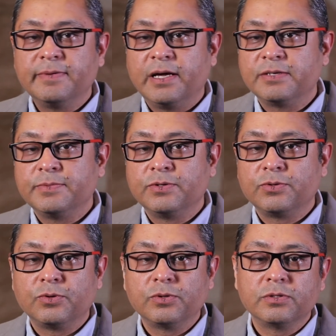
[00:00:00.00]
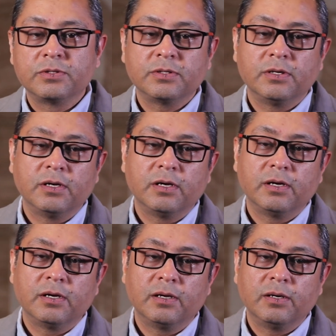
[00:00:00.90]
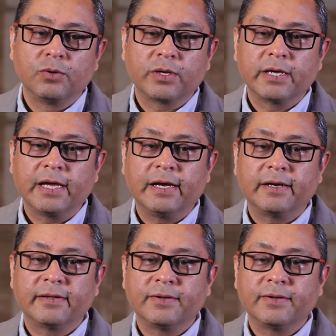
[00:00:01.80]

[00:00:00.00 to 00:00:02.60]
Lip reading: management roles, looking at